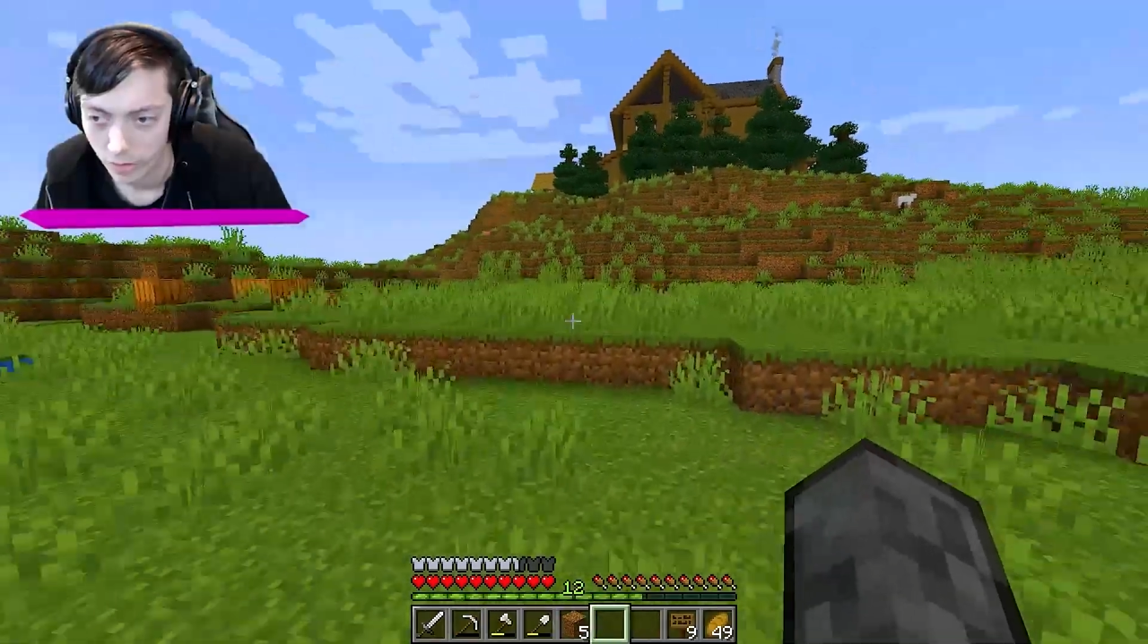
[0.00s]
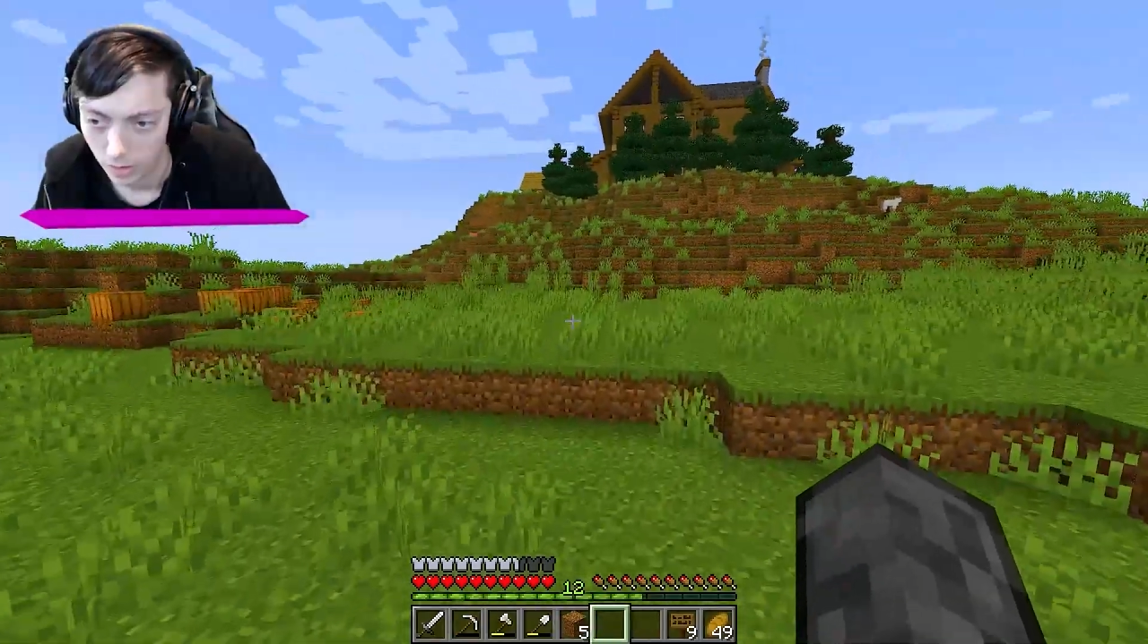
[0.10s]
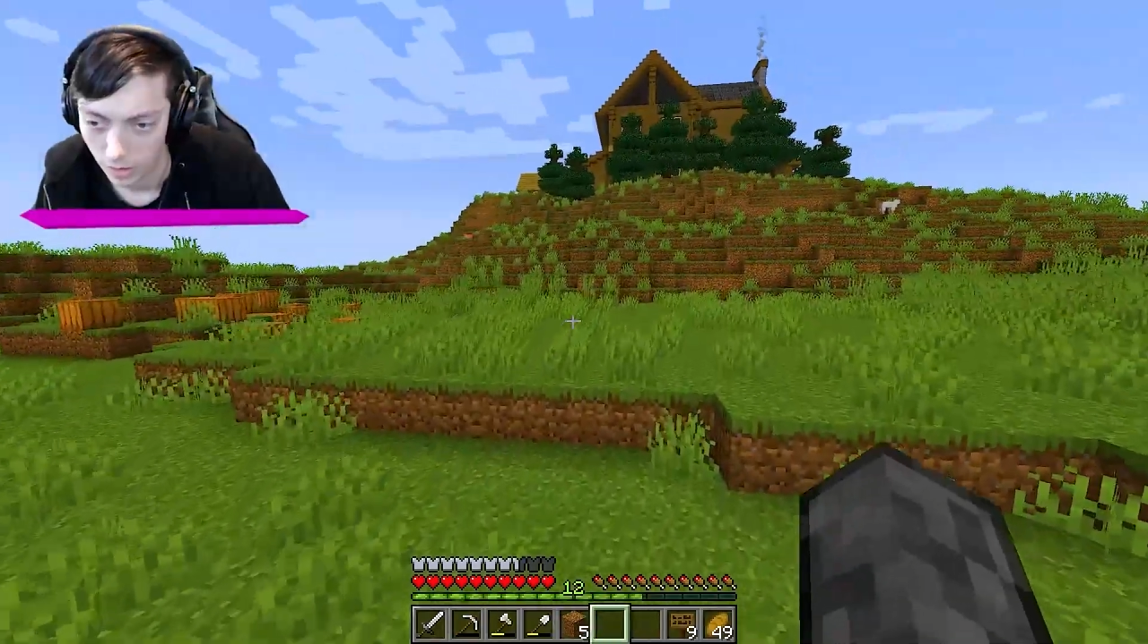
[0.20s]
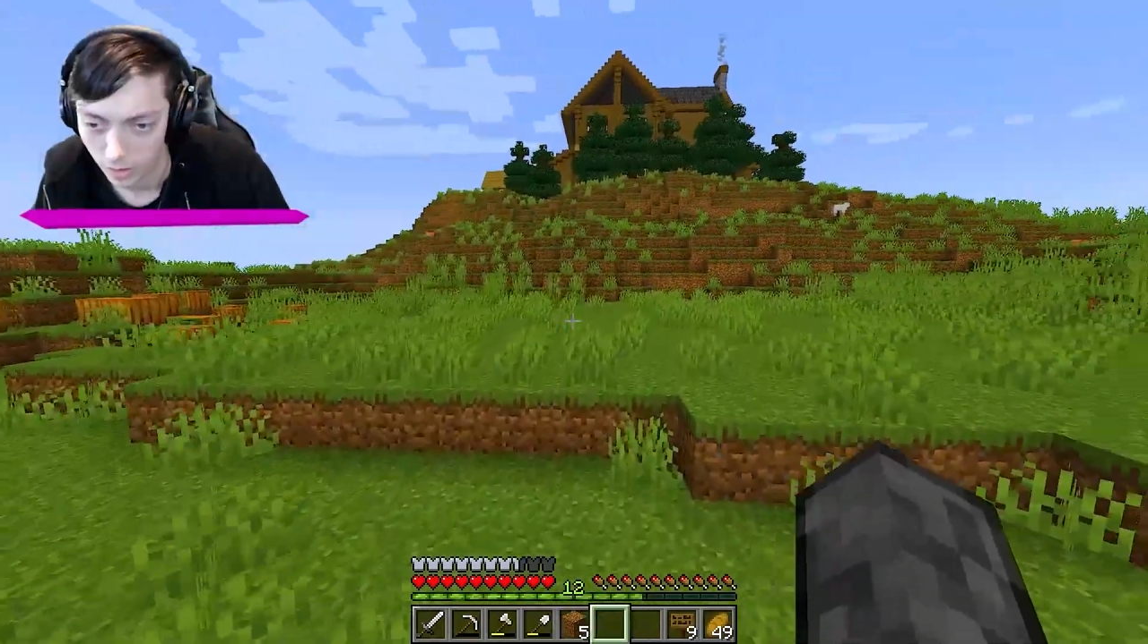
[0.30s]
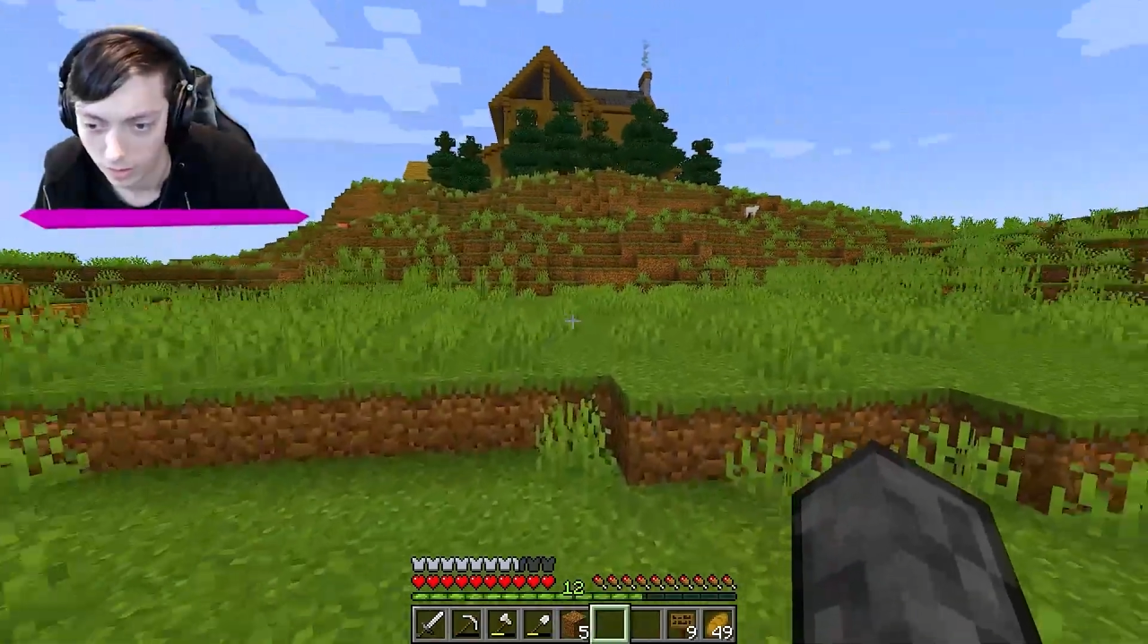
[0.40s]

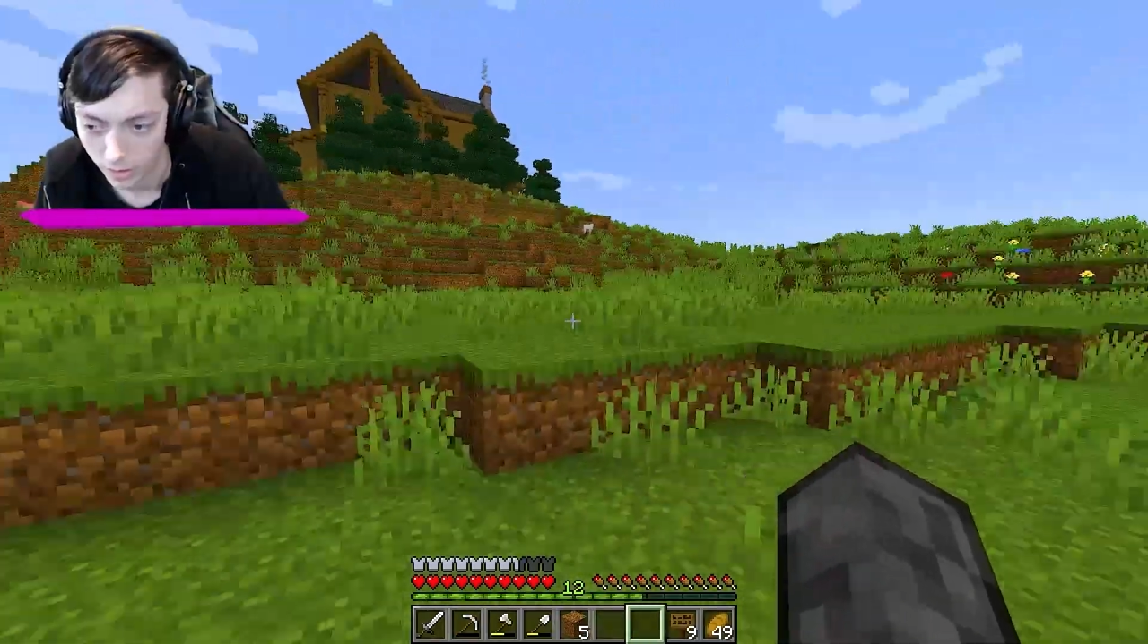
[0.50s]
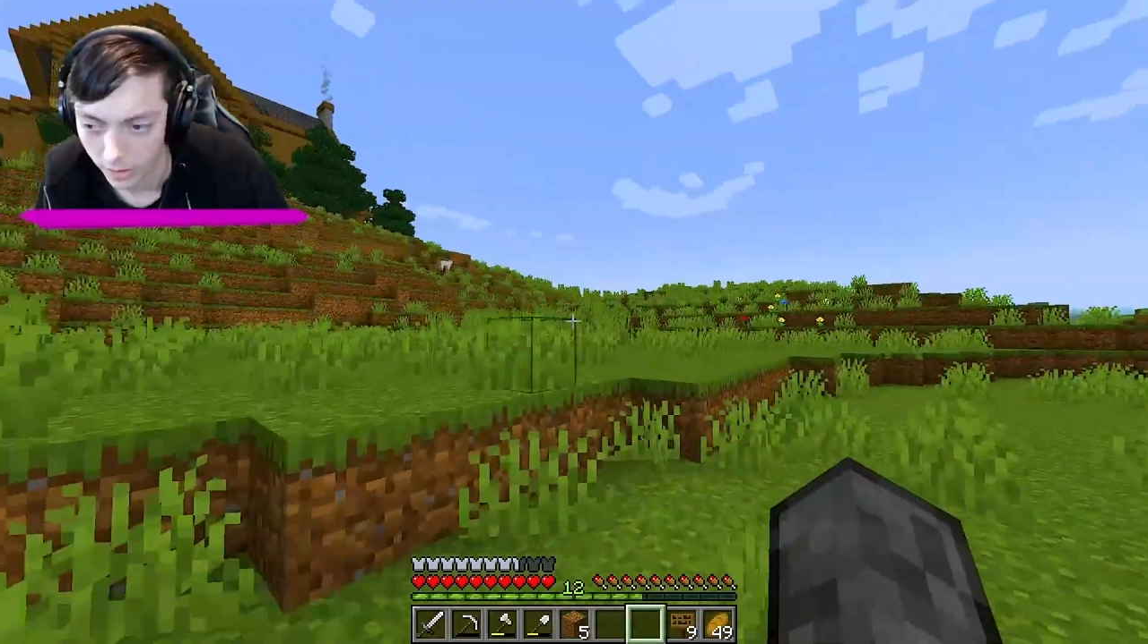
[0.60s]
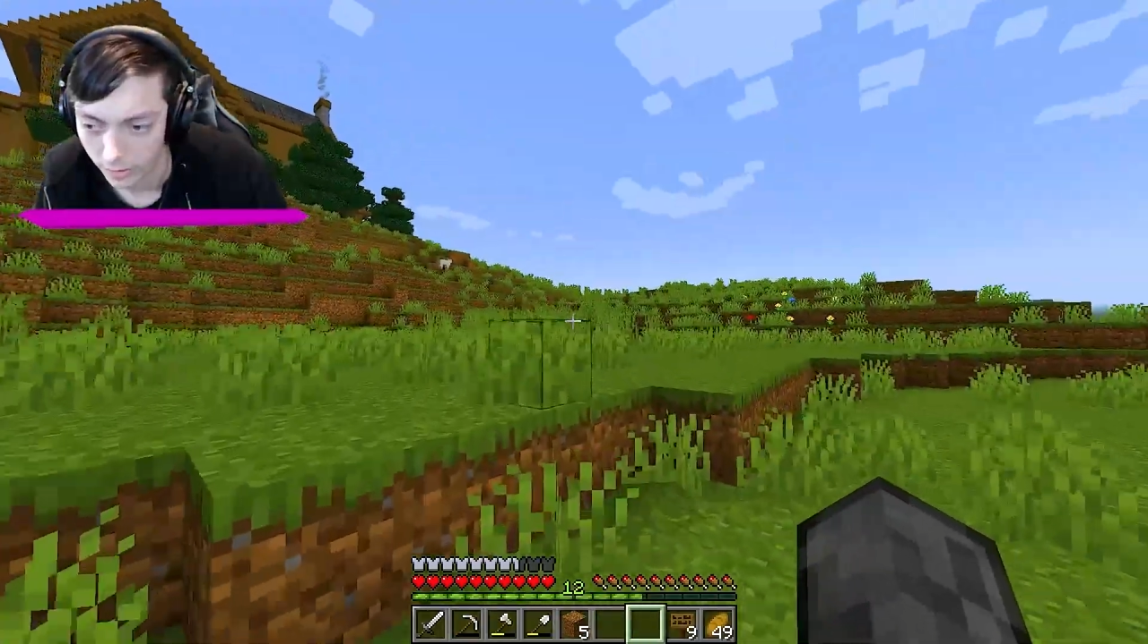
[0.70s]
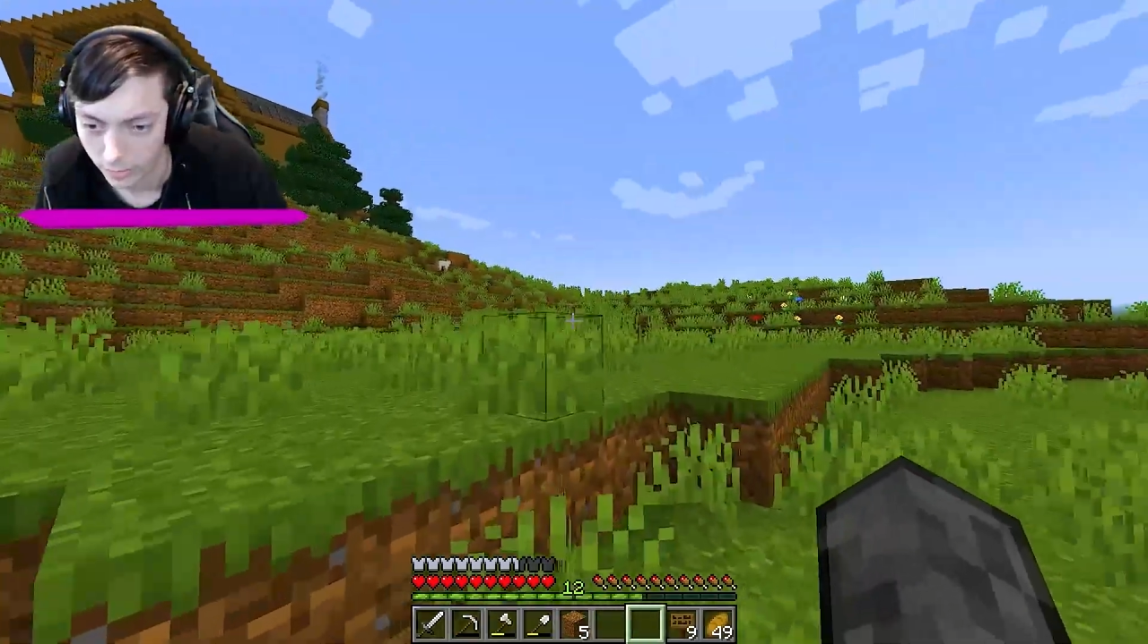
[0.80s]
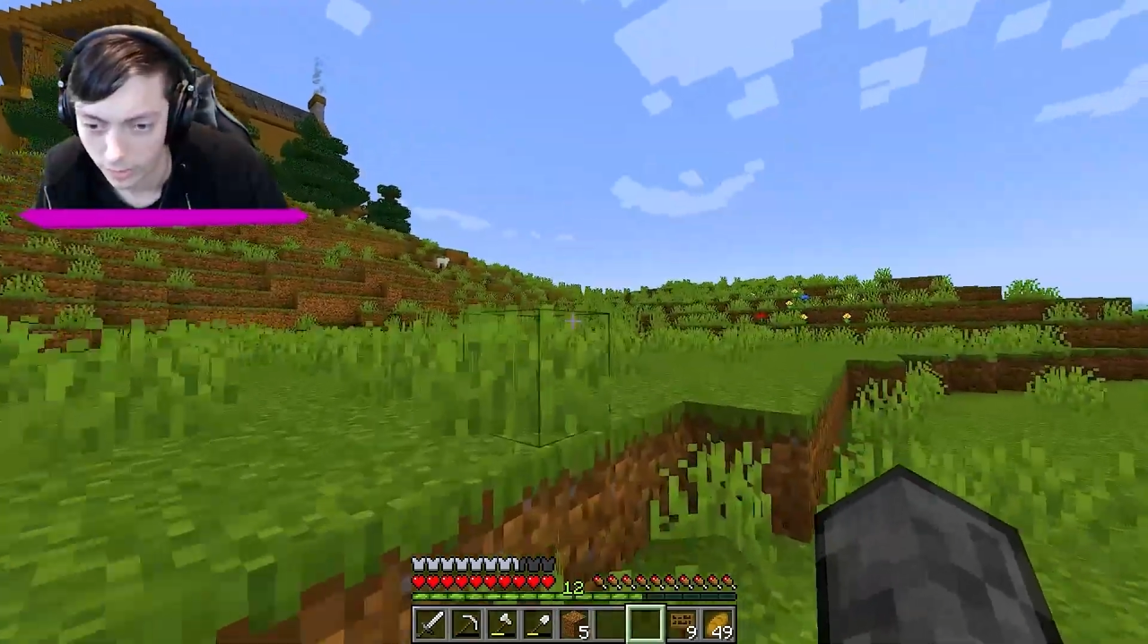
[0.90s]
Luckily, we're